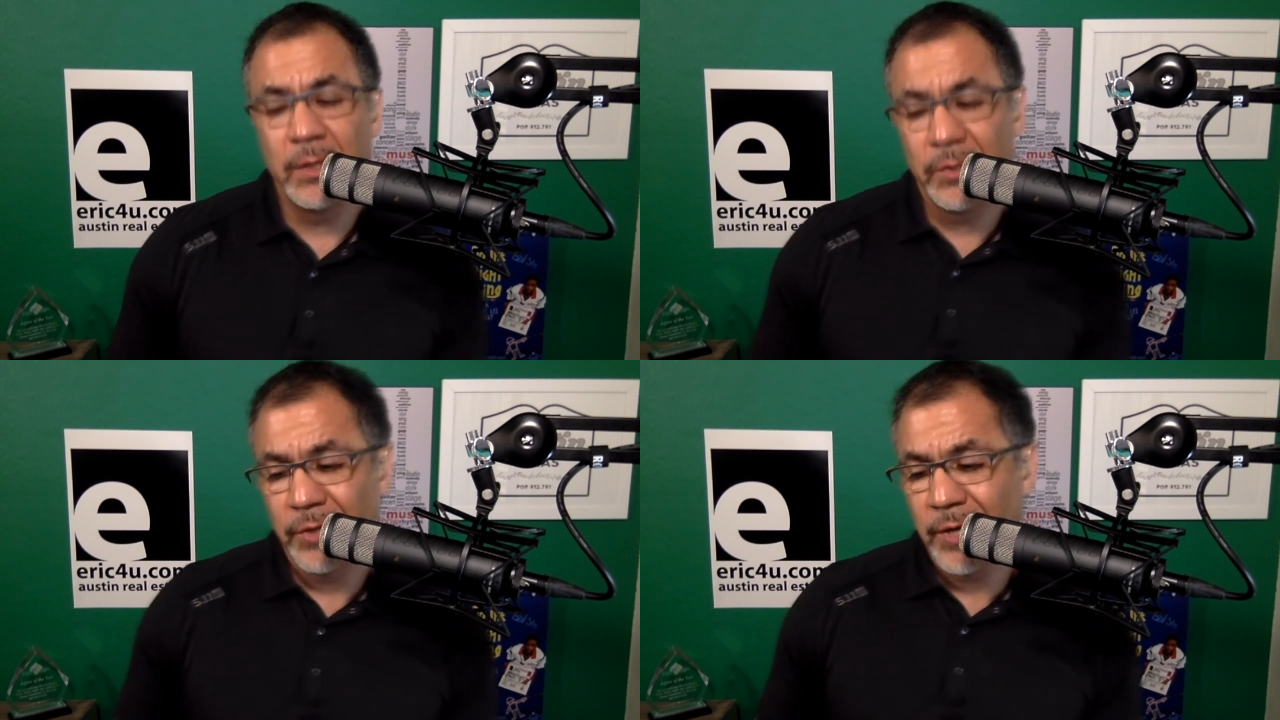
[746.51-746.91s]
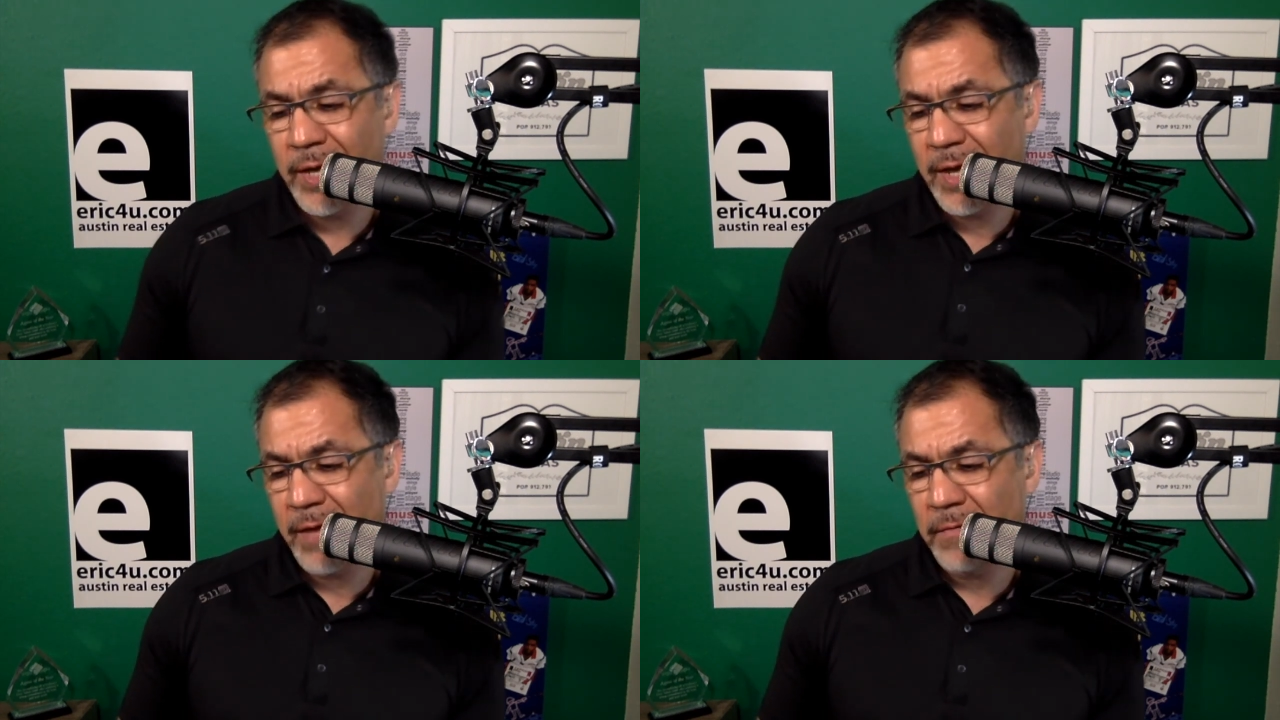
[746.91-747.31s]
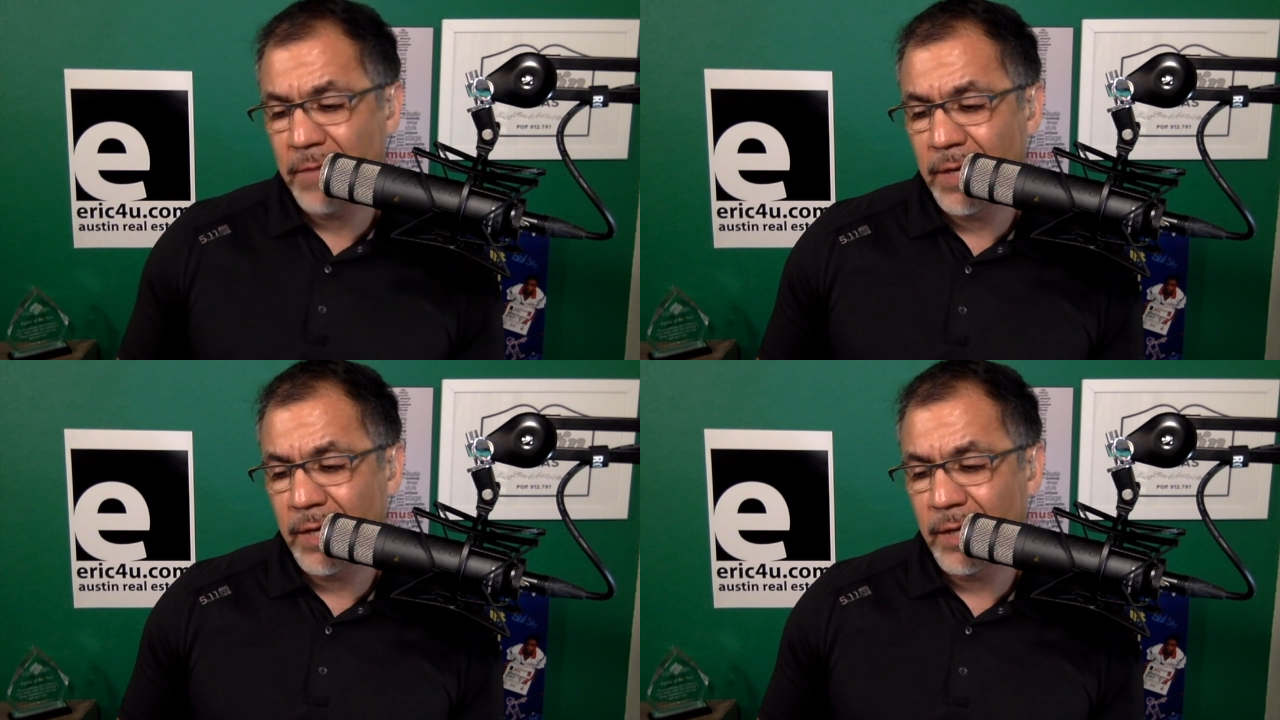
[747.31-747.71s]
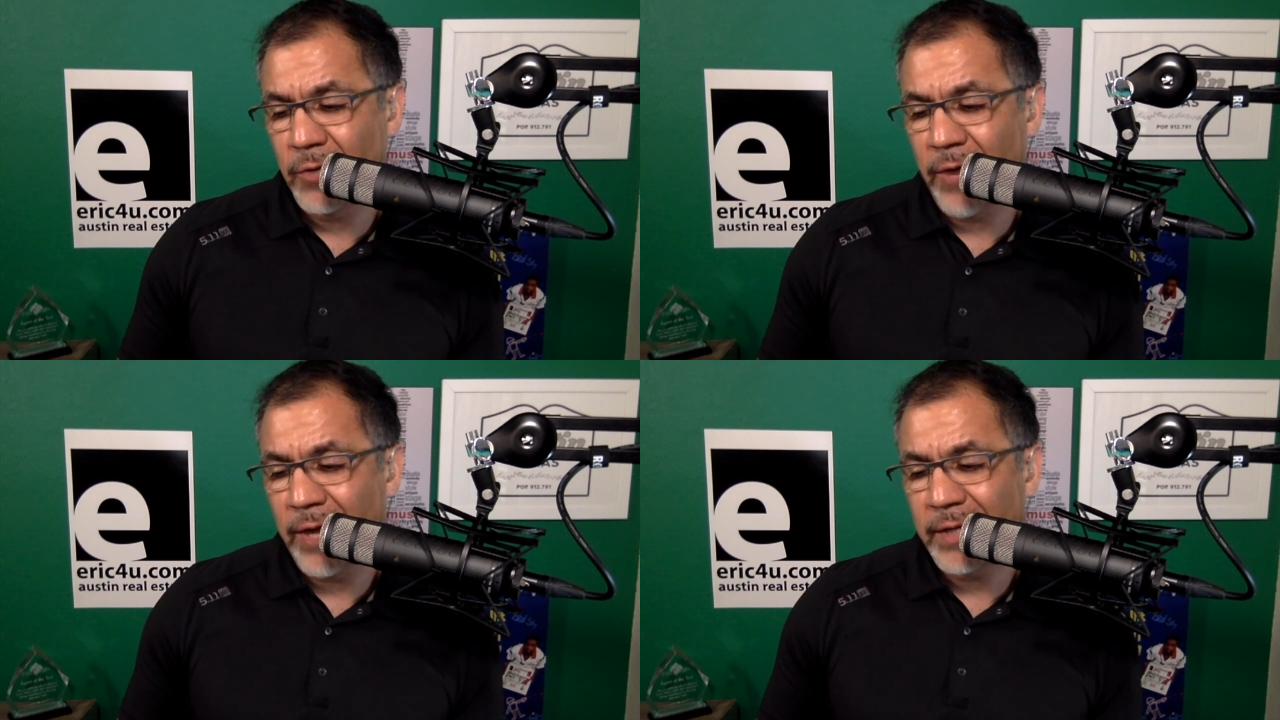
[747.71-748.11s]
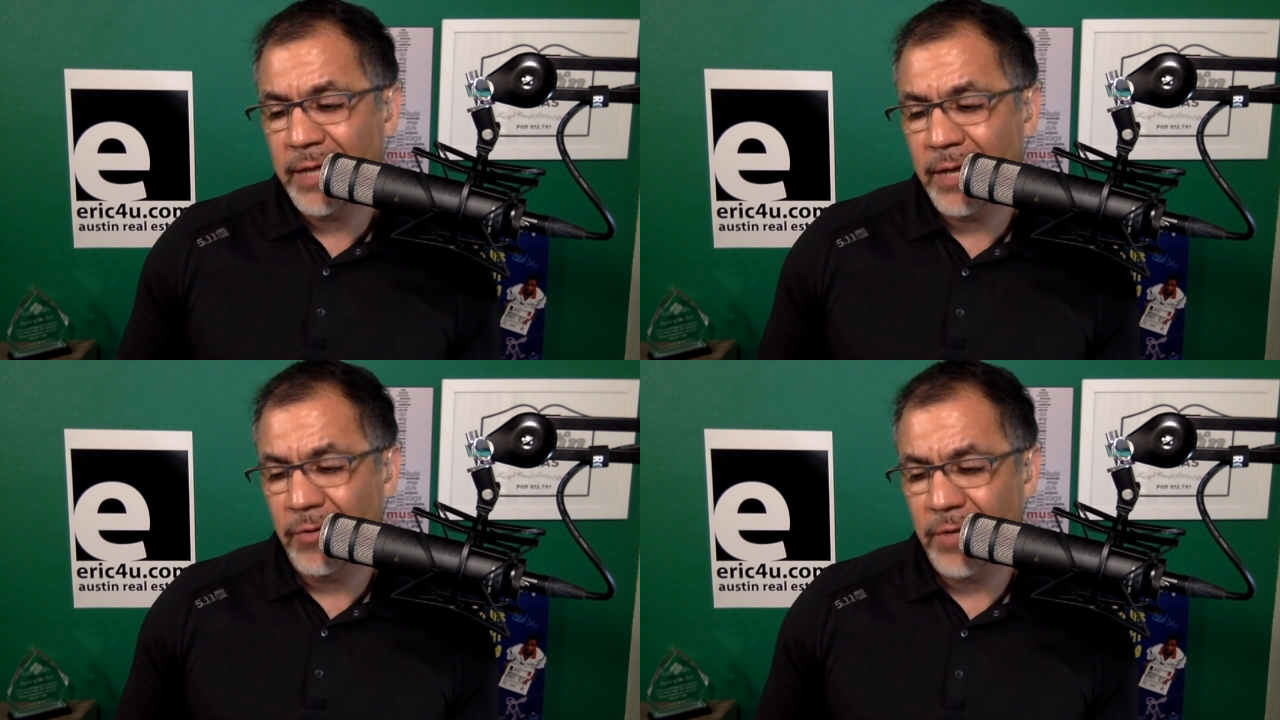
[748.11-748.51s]
You're going to have granite
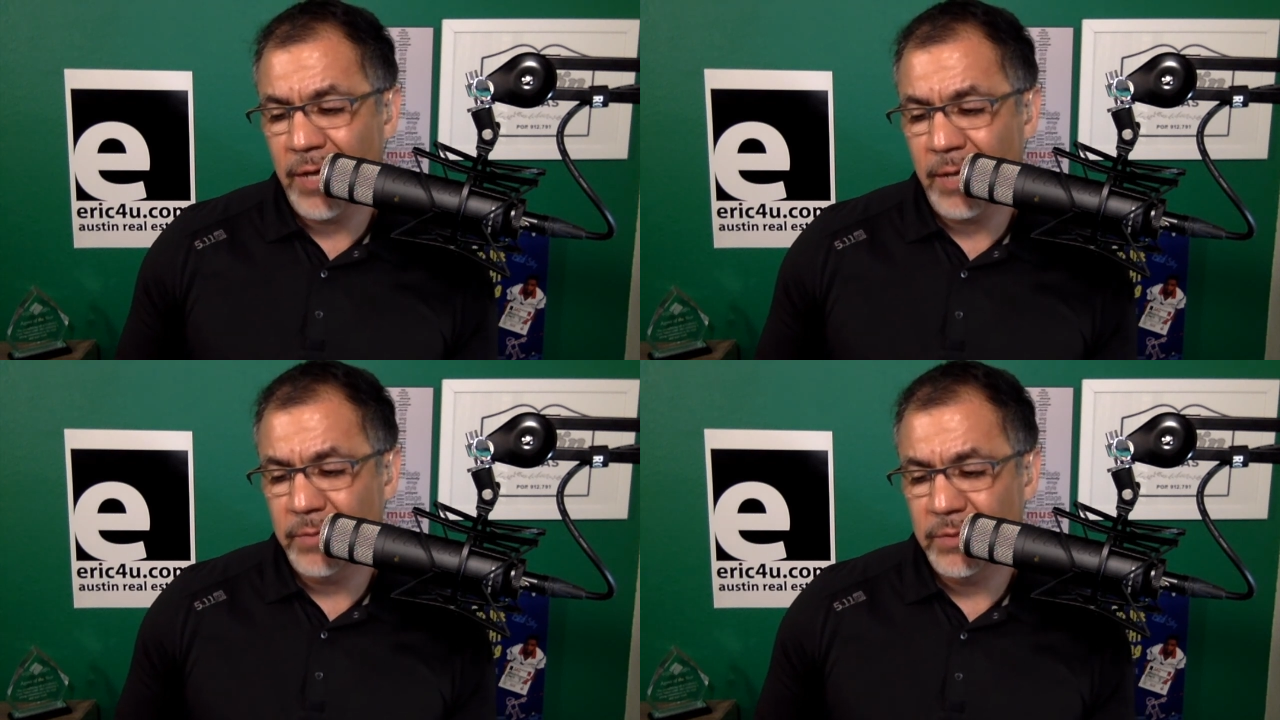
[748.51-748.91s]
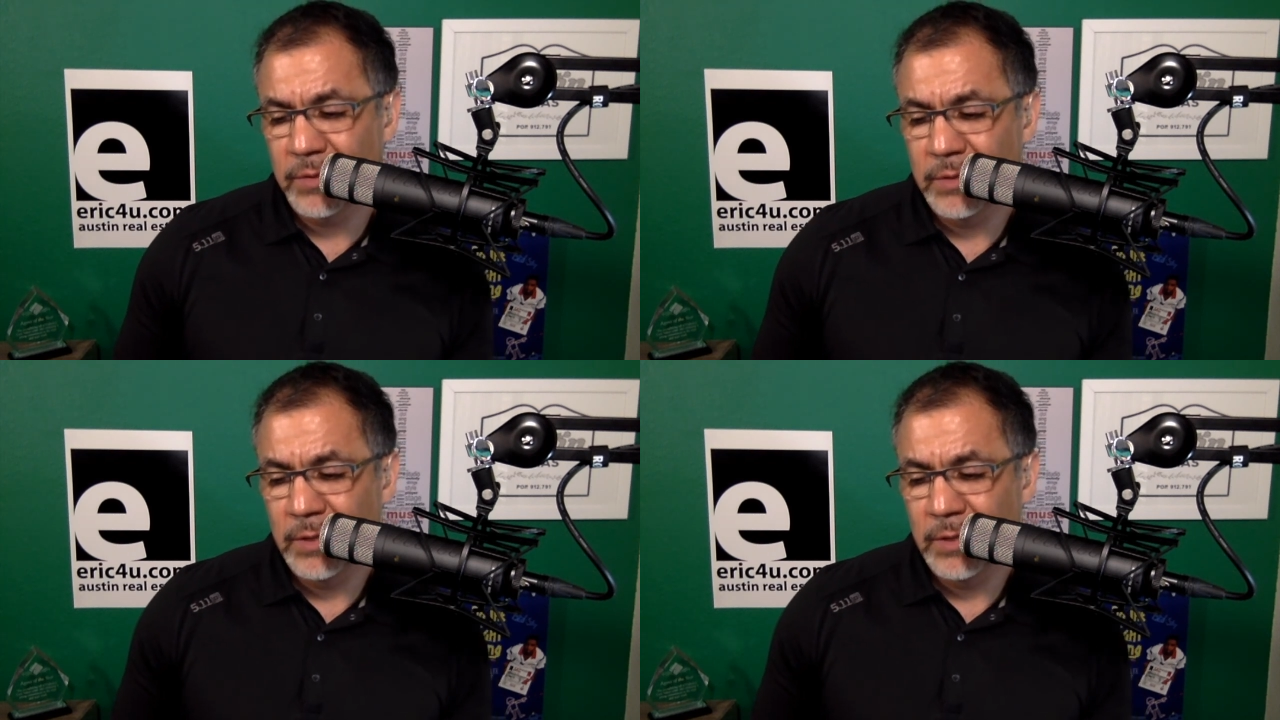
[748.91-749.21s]
countertops,